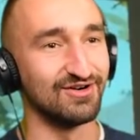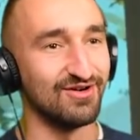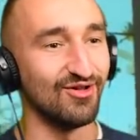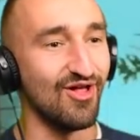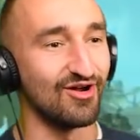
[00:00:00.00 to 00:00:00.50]
You're
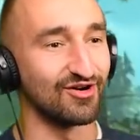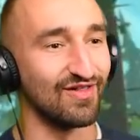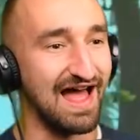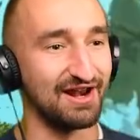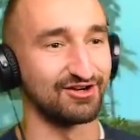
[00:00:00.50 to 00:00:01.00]
no longer
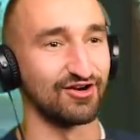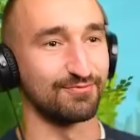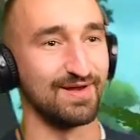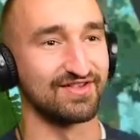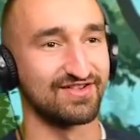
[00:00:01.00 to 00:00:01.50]
allowed no, at no,
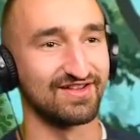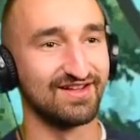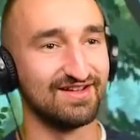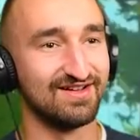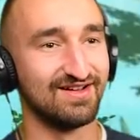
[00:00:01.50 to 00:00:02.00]
Christmas. No, no, no,
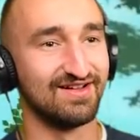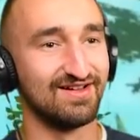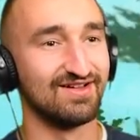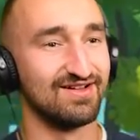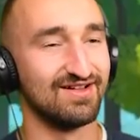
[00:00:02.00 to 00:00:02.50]
no, no. Look,
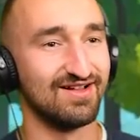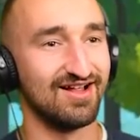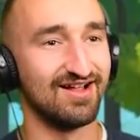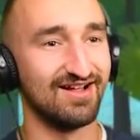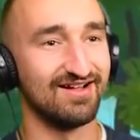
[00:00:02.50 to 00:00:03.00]
look, look,
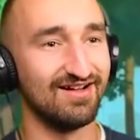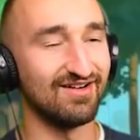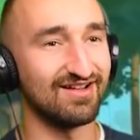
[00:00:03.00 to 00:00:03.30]
look. You